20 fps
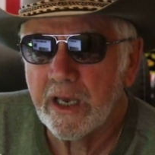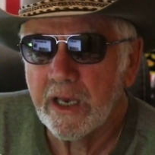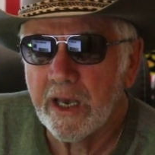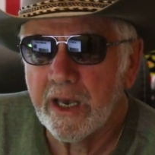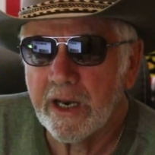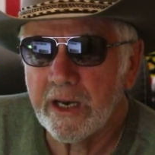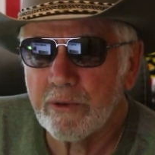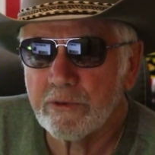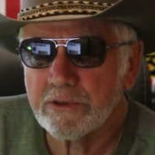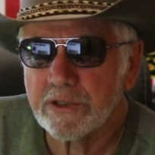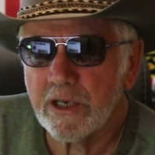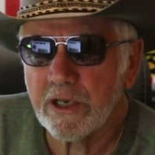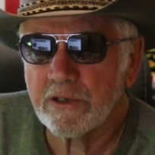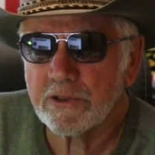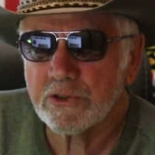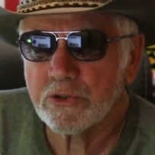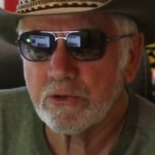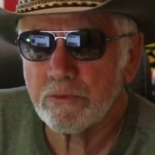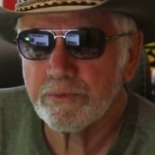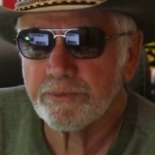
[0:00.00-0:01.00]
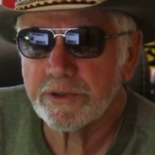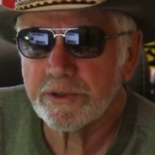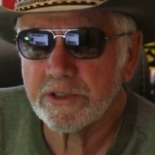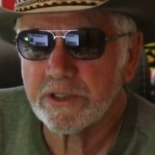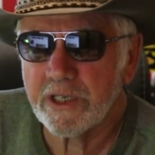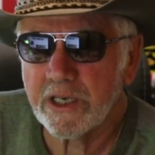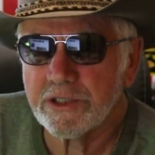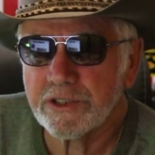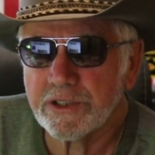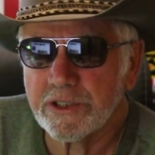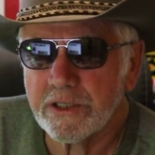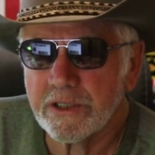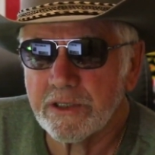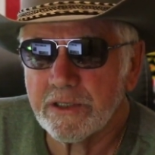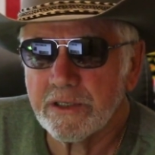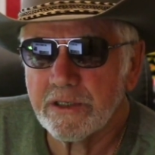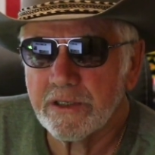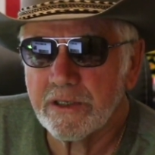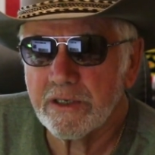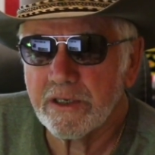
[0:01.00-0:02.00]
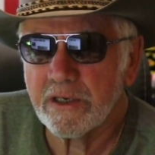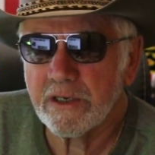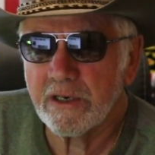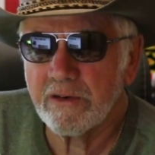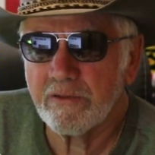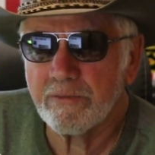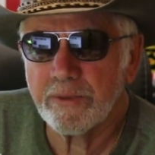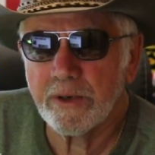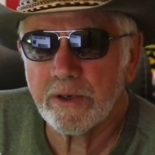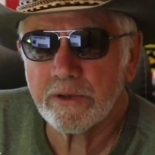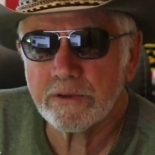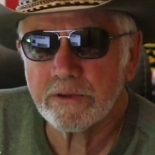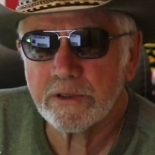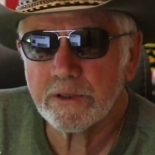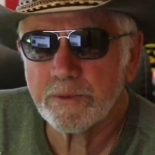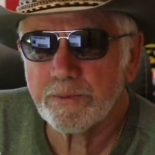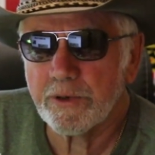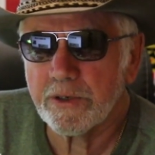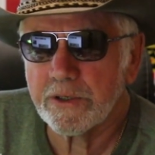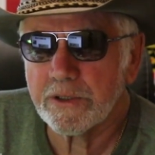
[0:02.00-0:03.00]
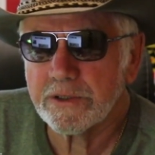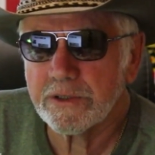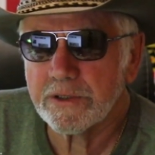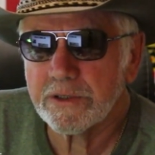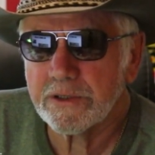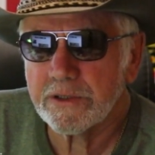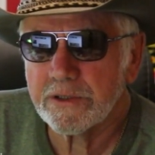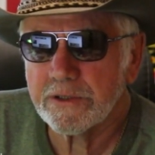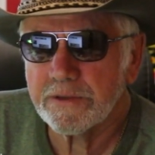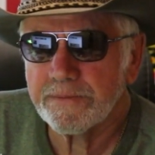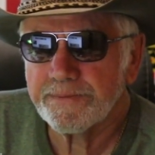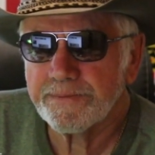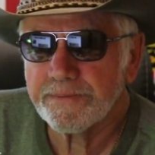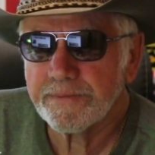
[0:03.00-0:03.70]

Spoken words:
and he was also in possession of Beaudin's purse.